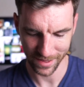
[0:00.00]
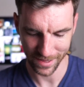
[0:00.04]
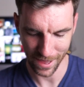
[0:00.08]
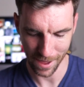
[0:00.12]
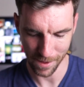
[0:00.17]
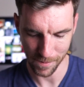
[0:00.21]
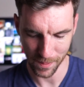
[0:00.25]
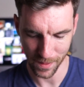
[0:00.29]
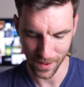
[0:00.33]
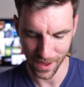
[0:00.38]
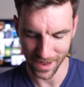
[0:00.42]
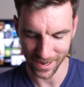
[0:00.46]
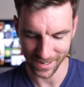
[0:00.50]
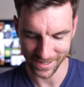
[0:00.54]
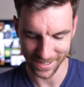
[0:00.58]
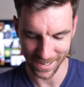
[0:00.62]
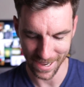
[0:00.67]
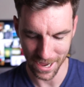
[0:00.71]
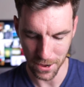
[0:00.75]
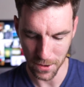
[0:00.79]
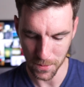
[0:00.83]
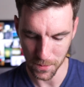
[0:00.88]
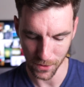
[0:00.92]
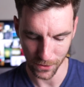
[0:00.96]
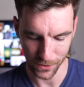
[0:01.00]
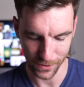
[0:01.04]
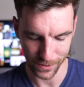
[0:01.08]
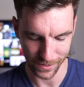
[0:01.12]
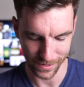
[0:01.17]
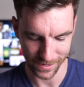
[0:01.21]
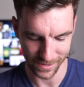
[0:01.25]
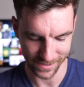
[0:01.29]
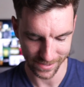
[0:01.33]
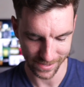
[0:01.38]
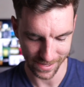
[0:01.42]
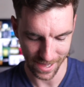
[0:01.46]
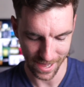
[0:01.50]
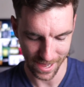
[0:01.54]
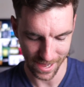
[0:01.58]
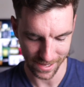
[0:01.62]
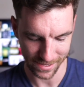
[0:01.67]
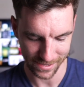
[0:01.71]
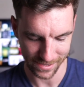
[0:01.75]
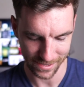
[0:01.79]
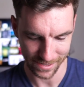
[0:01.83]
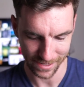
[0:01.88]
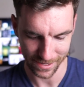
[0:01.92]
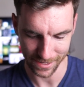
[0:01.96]
bring that back down because
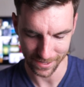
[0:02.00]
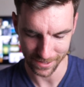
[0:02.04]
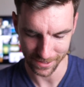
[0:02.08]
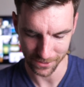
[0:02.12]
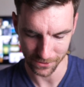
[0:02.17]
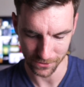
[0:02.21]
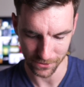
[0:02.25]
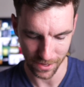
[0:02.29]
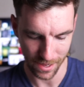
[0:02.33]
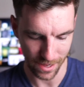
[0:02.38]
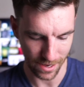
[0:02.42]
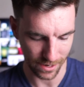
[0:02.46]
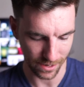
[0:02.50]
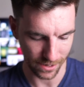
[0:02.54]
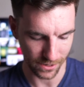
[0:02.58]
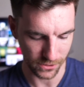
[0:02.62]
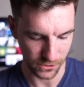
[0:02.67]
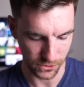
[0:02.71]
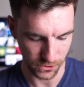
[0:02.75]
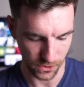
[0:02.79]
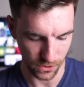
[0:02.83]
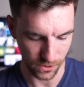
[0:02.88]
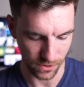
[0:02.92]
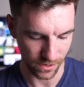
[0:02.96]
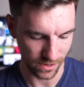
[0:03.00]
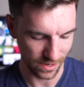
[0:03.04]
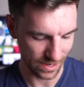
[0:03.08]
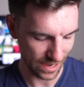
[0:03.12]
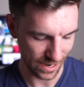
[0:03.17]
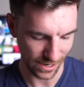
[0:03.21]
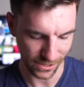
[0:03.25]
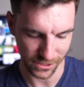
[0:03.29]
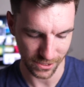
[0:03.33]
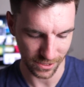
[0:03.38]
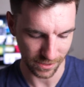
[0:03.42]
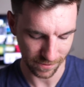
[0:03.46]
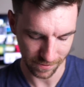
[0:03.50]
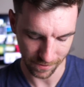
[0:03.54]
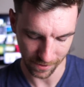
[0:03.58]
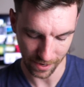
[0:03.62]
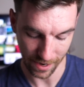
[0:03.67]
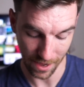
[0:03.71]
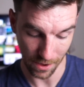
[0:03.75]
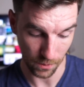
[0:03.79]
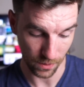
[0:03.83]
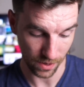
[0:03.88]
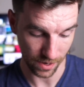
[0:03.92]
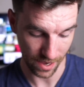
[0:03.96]
that's a little out of control. Actually
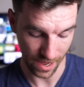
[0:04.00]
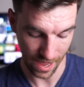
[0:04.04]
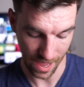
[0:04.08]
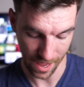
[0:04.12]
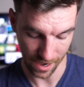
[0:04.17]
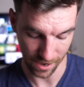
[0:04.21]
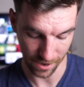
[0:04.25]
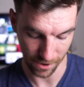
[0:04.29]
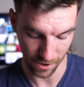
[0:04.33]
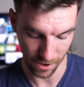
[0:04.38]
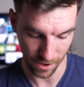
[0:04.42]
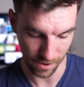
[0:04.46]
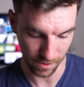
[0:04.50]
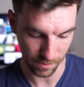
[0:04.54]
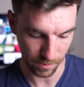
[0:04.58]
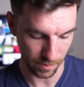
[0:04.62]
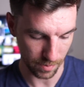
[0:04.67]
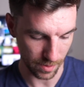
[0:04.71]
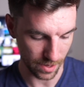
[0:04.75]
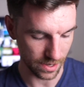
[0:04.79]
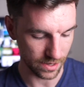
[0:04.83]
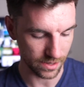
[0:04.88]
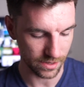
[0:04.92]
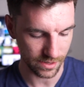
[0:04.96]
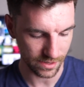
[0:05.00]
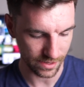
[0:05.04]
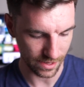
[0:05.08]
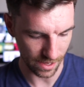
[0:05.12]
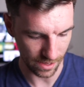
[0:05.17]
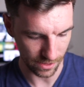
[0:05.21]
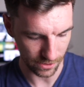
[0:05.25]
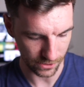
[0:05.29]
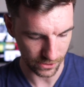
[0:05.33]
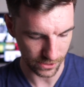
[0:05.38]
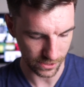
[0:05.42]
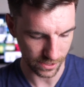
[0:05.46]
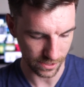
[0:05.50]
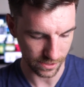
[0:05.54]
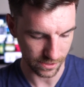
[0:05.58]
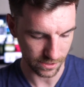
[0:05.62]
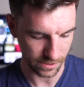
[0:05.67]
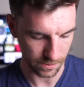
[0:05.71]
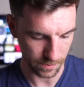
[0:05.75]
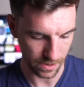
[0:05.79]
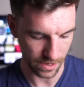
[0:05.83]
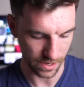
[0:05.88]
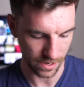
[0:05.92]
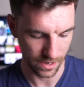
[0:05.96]
forget what I had it on, but that looks
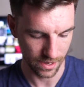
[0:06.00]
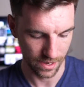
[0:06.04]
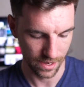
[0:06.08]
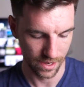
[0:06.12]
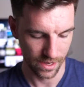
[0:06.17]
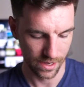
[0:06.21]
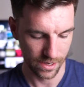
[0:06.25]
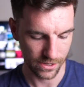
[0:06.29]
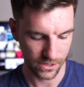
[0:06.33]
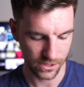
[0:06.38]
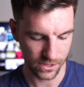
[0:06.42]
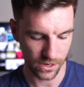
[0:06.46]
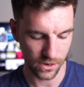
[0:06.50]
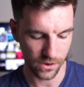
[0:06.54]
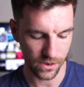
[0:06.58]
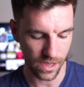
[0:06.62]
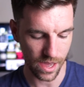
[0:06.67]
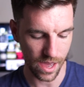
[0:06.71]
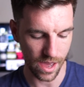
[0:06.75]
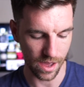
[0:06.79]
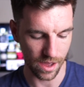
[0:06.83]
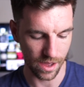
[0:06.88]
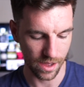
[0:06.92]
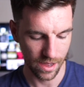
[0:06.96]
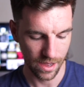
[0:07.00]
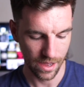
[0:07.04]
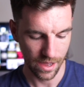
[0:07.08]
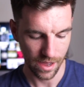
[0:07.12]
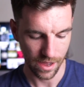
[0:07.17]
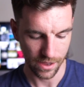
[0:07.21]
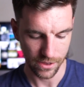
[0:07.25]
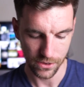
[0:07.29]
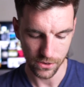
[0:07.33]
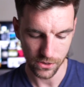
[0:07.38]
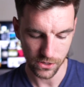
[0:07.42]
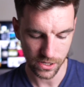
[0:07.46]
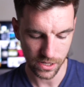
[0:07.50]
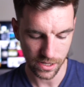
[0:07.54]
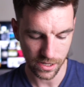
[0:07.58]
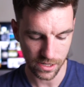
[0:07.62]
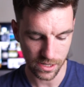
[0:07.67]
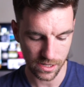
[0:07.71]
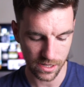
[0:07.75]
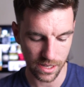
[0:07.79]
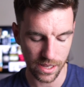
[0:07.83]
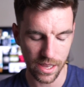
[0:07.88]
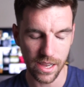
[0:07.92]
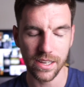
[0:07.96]
good to me. So yeah, using
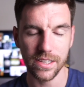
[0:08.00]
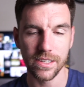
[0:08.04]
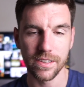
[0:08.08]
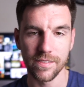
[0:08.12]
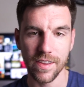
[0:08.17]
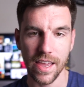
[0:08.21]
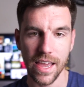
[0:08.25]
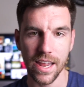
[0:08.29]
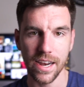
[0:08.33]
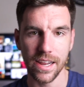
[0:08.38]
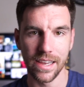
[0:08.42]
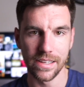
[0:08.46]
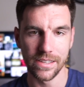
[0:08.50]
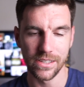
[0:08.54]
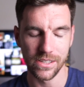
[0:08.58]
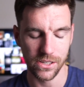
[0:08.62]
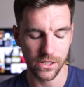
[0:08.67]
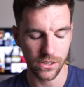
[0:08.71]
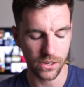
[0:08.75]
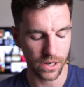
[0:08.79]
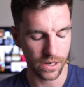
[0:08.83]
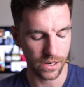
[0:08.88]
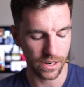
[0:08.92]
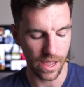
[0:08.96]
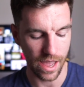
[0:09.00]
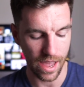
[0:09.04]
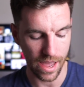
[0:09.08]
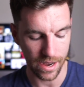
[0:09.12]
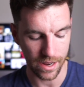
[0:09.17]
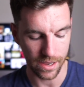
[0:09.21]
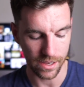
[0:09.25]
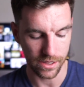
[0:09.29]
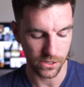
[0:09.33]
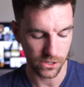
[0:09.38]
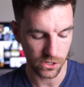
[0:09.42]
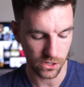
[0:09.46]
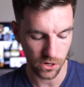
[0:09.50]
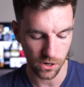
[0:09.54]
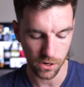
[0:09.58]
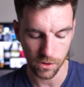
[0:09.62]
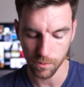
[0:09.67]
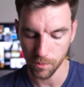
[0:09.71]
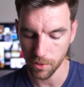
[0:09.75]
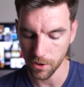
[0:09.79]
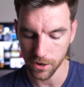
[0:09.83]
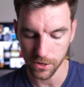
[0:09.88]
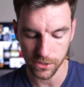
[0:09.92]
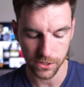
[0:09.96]
selective edits, you can edit
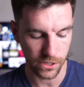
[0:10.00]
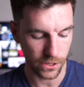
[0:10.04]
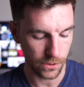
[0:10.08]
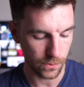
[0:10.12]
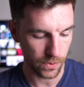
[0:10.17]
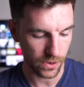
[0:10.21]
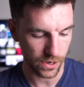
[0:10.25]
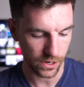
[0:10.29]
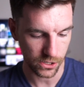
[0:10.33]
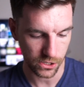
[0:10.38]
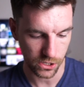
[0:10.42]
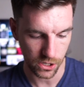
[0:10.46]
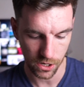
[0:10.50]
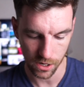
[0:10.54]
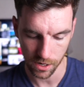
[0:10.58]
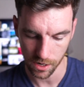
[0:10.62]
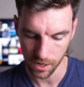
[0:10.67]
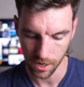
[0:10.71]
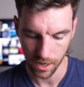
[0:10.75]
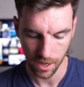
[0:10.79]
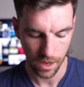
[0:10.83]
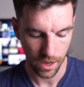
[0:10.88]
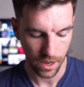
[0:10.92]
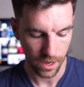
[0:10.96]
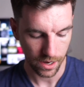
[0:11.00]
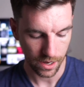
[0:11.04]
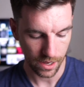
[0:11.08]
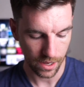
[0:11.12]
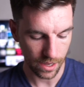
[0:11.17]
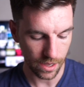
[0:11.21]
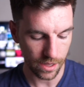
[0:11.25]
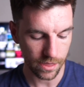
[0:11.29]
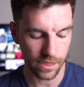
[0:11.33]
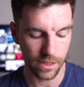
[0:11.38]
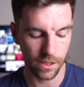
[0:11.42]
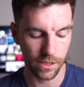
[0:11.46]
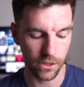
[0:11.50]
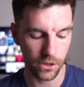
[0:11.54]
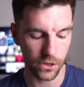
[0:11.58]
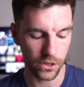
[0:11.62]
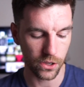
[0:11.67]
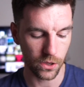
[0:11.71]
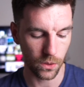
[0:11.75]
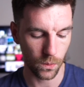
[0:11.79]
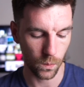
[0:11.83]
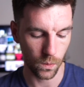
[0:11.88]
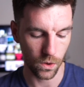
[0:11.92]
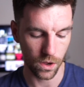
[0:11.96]
certain parts of the picture, get the
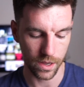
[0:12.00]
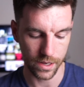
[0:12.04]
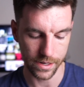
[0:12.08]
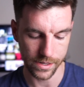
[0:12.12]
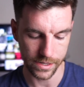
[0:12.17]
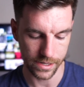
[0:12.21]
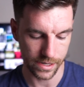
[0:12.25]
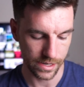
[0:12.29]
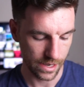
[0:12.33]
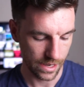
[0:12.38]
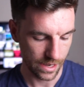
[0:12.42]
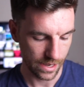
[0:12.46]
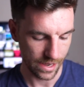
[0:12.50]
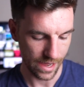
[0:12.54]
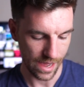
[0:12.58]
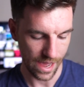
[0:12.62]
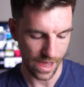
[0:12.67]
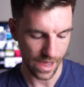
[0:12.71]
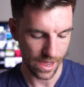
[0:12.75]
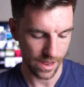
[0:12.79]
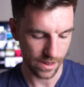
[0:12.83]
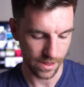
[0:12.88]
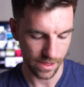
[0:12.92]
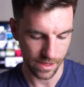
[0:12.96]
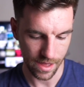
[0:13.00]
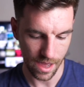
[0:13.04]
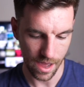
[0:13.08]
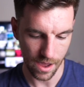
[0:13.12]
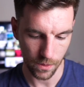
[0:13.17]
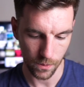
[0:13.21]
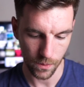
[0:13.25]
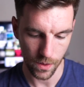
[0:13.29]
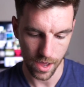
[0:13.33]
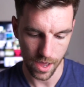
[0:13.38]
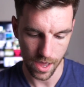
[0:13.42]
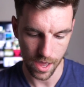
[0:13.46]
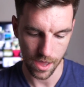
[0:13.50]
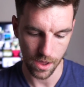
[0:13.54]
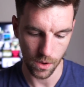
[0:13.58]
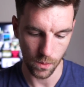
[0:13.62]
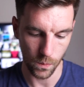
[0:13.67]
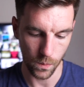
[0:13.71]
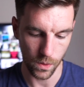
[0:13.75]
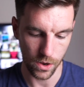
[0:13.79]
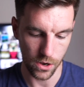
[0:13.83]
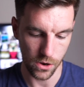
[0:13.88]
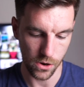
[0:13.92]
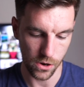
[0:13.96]
look you want, and that way
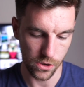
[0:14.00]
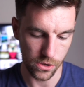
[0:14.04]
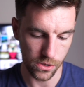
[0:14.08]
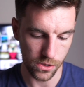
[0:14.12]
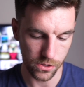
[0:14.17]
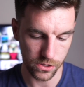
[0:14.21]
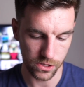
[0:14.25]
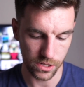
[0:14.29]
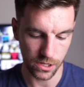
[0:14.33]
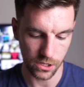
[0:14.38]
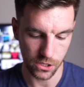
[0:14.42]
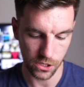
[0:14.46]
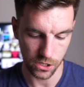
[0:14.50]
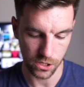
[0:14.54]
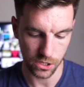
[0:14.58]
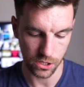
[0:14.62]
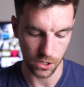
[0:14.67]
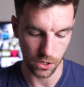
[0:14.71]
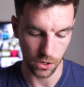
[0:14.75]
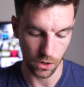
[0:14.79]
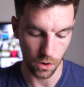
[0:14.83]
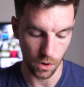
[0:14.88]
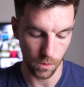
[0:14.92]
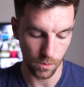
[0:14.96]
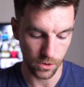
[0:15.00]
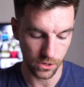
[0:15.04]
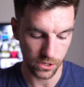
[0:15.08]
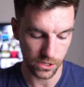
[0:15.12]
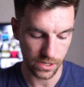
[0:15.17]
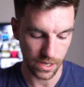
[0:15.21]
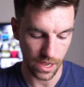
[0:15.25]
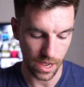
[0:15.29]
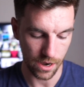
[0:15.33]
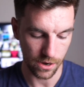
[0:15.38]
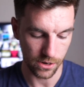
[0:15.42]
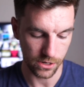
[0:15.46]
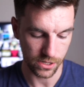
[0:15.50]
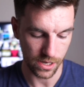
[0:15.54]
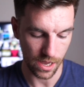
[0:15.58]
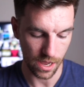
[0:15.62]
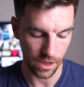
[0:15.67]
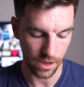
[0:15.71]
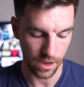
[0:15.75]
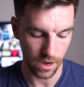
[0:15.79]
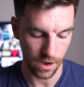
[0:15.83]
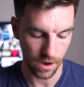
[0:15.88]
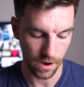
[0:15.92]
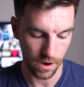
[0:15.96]
when you're using just the normal sliders
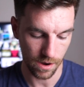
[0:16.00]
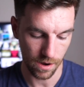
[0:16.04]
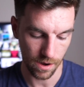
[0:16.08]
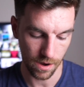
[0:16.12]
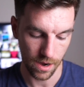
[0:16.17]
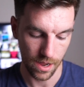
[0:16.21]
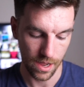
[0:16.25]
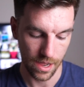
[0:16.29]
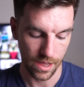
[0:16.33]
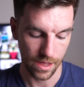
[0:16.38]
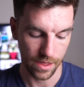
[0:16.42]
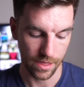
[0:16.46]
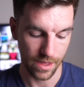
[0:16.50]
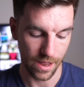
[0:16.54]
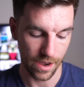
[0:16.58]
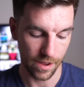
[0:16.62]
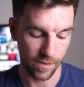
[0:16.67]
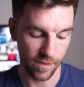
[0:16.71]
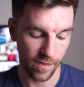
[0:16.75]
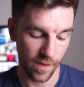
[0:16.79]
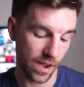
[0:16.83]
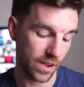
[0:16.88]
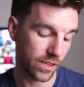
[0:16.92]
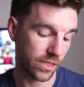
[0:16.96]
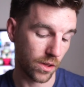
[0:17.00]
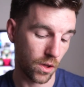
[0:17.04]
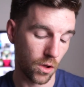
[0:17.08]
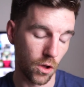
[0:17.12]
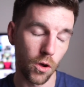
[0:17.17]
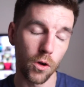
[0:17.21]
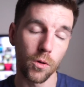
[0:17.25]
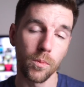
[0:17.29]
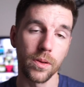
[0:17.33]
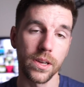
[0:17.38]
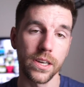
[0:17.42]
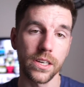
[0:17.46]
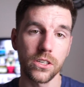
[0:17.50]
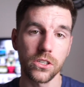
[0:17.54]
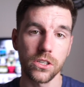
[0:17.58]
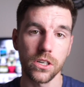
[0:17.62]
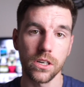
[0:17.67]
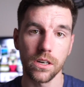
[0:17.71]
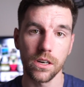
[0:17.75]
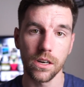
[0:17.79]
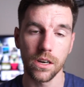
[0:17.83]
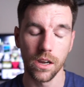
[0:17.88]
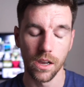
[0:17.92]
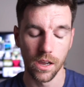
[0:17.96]
out here that affect the whole
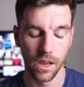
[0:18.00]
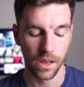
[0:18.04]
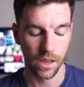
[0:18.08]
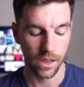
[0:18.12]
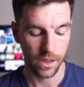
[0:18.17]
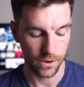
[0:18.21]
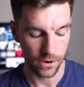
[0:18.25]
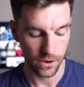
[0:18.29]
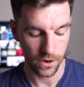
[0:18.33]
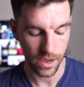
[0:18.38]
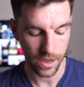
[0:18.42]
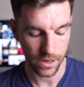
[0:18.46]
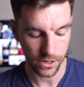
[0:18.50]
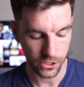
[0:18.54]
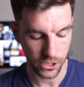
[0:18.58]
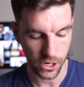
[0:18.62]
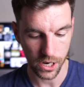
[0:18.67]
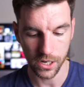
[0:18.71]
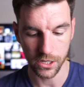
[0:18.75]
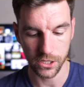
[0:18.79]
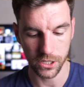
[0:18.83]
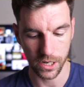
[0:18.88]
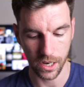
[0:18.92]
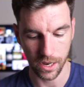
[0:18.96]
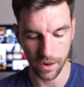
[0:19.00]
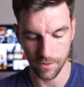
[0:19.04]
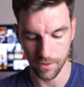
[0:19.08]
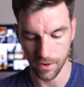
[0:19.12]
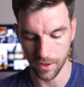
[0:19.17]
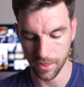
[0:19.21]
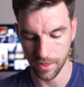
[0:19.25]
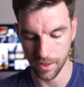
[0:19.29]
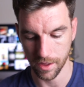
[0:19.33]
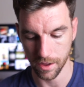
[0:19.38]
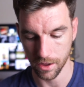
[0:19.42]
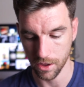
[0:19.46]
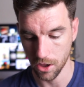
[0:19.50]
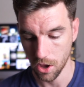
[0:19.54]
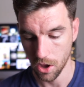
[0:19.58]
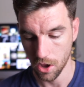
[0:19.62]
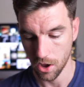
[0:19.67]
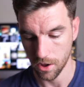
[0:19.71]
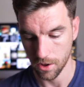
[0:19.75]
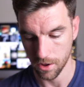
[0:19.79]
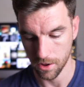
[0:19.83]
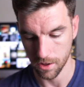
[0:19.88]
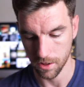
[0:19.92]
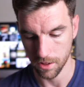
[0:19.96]
picture, you're not changing everything
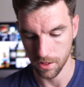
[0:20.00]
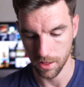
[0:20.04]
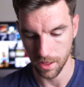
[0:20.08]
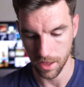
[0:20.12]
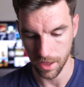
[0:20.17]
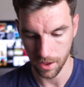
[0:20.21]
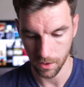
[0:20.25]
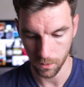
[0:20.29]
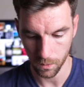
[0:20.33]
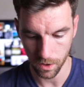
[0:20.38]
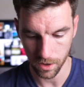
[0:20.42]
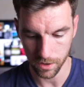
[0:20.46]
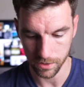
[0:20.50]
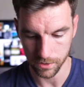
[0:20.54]
all at